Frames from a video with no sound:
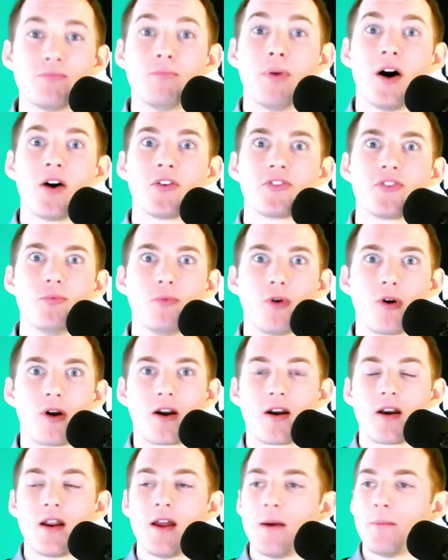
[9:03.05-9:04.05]

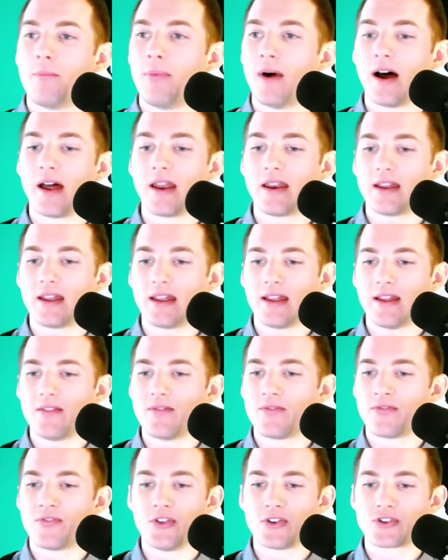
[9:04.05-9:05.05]
Baltimore. But
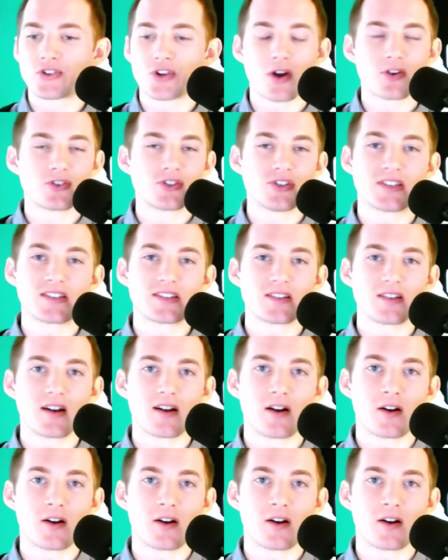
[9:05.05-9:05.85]
the charges